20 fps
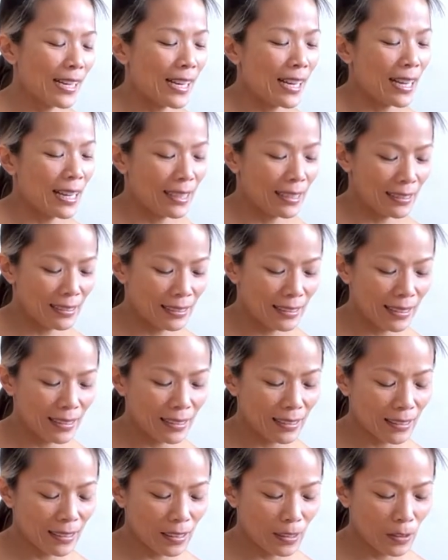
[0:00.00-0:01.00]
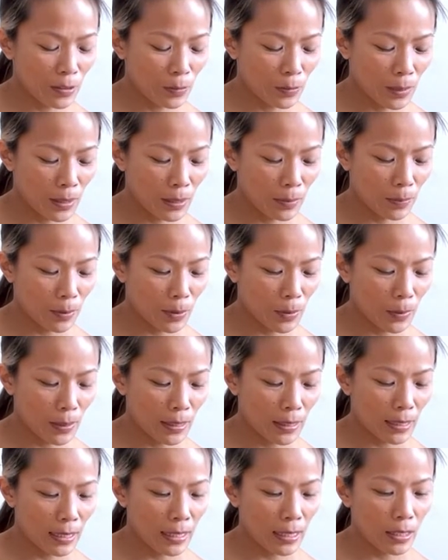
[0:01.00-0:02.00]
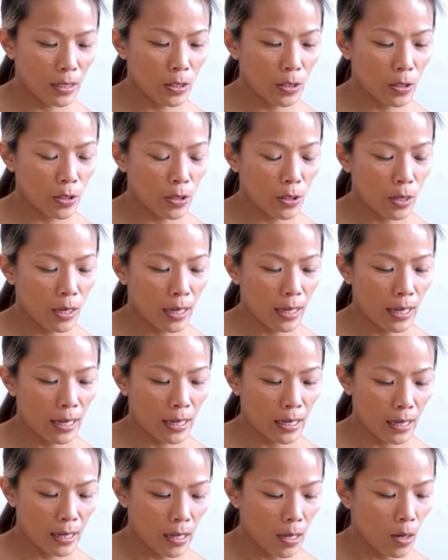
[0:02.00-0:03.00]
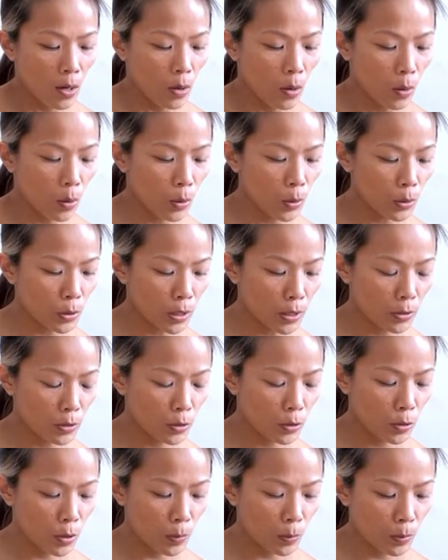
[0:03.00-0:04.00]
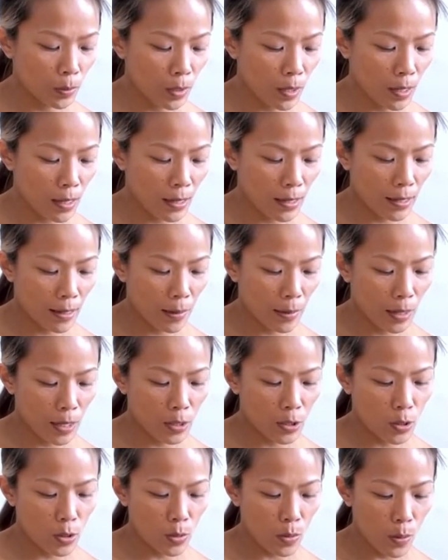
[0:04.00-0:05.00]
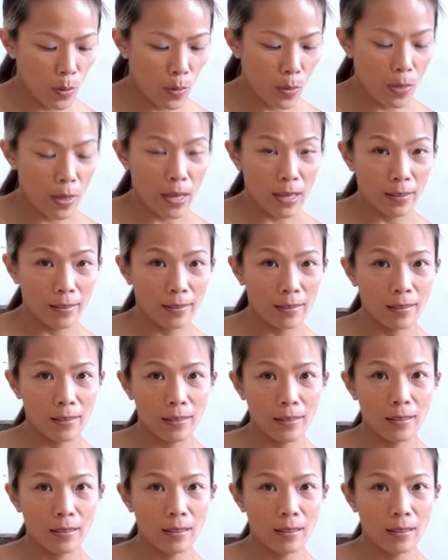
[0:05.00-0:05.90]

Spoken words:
And I see a lot of people when they hold on to the block, they do this.